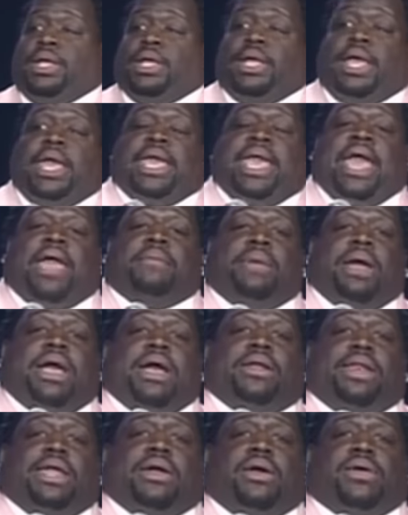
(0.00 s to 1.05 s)
He came to my
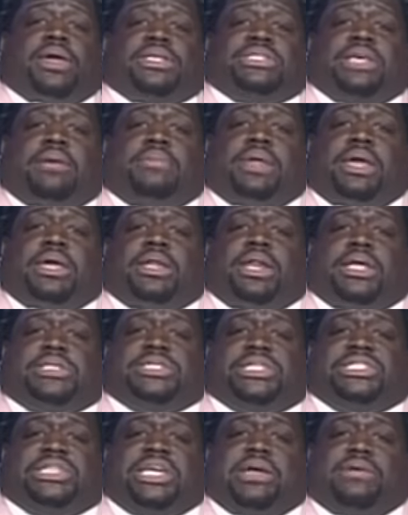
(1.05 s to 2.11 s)
house, let's go get something to eat. I
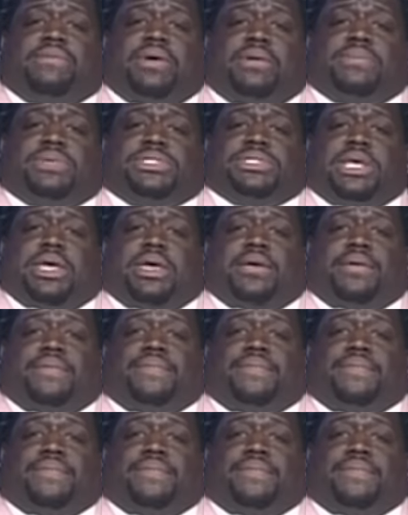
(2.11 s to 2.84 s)
said, shit, where am I sit?